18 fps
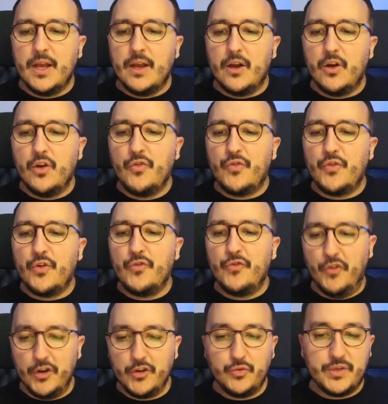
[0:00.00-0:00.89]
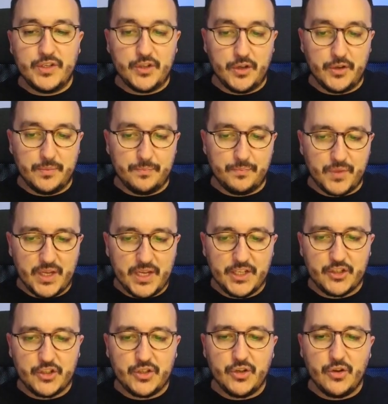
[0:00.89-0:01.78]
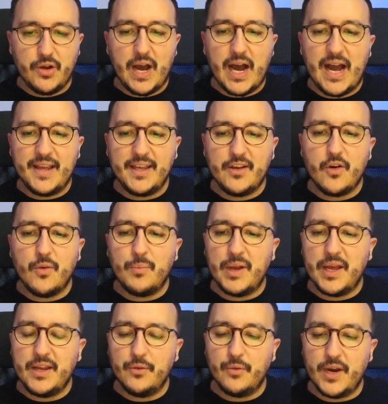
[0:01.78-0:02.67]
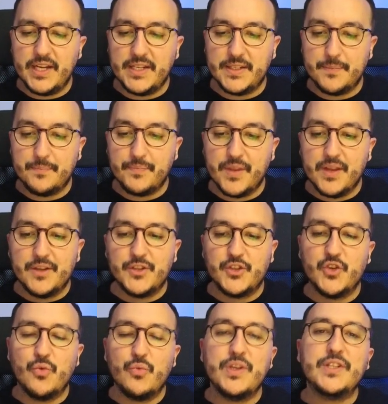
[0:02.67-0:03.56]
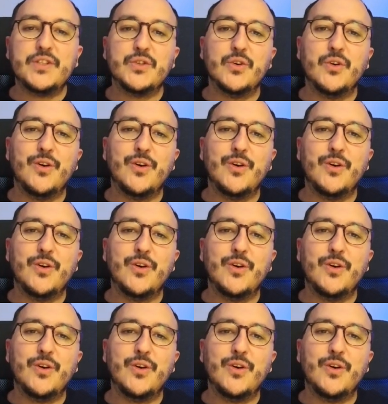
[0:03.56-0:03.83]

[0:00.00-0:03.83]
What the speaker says: A third reason, it's the high complaint rate. So we saw